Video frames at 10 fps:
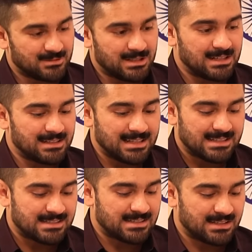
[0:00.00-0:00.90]
Well,
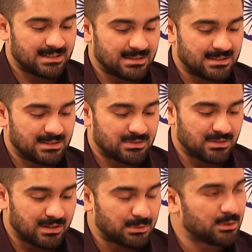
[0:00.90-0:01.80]
that's
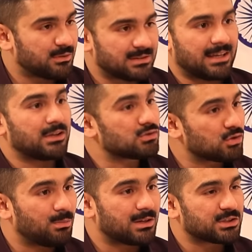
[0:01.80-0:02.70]
really beautiful. Thank you
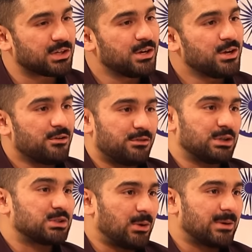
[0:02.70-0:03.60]
so much for
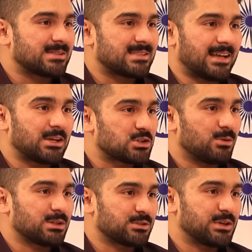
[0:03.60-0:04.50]
your thoughts. Thank you so
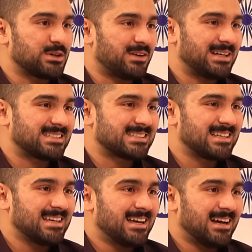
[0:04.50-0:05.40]
much for your
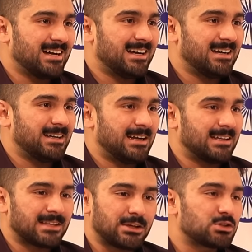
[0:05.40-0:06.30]
advice.
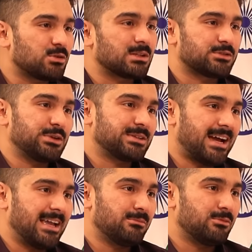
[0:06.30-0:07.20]
And thank you so much for your
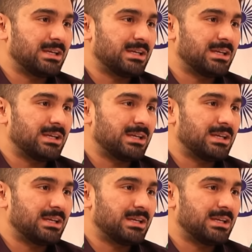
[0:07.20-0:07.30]
time.